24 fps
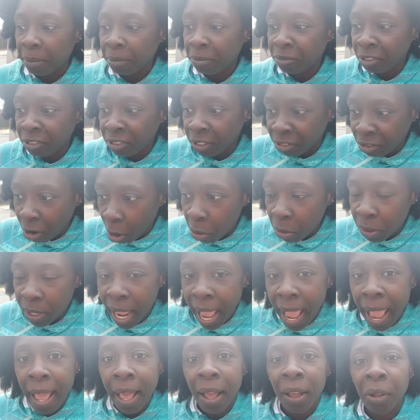wrote
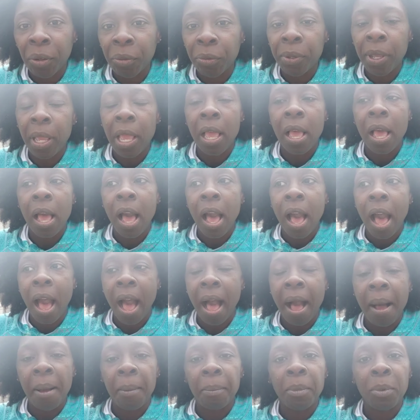down
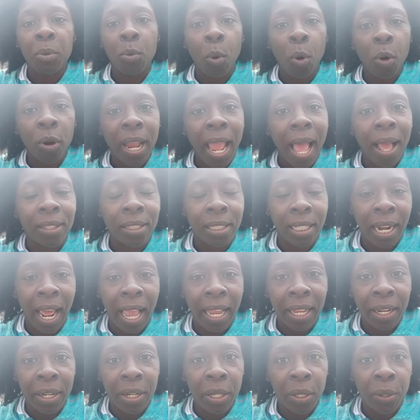workouts that I
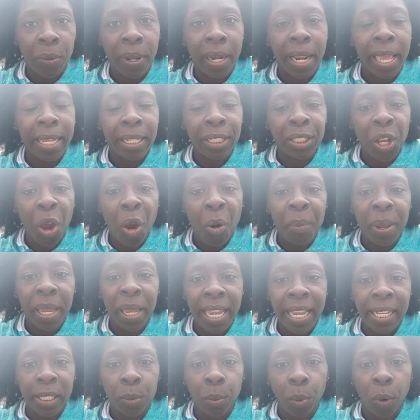can do, and he showed me
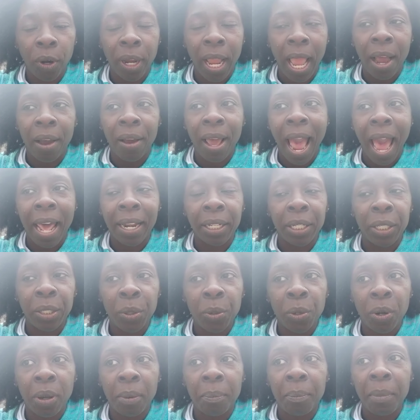each workout, how to do
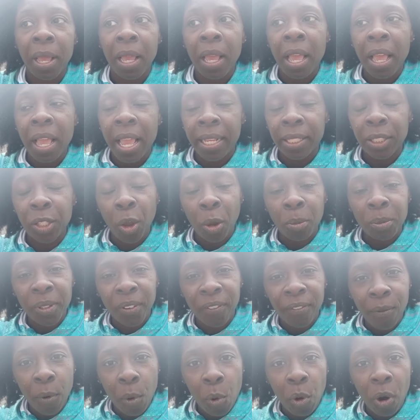them in terms of
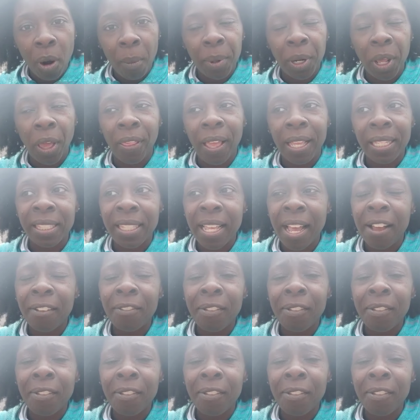form and all that stuff.